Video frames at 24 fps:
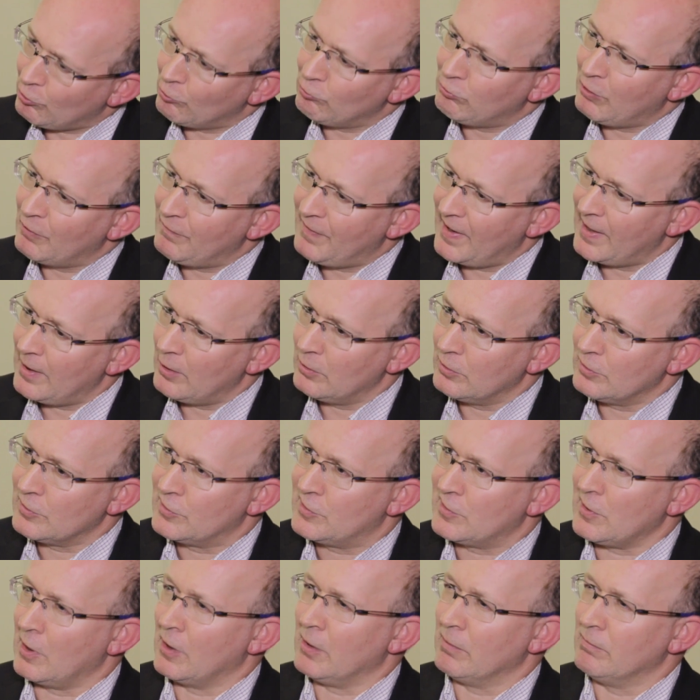
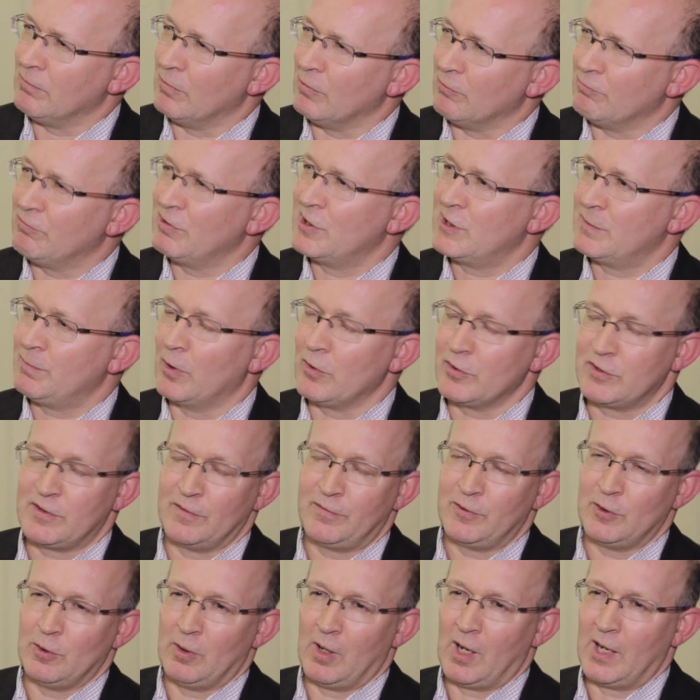Ravel's um,
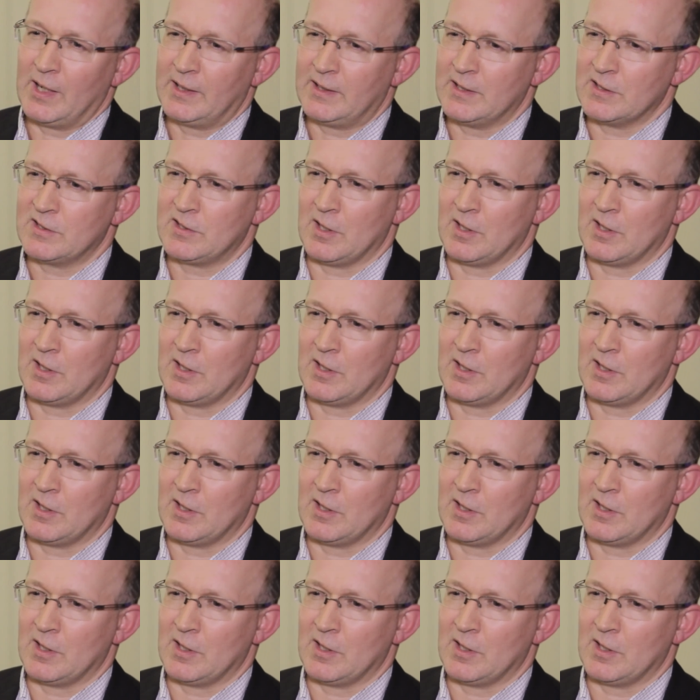response, if you like.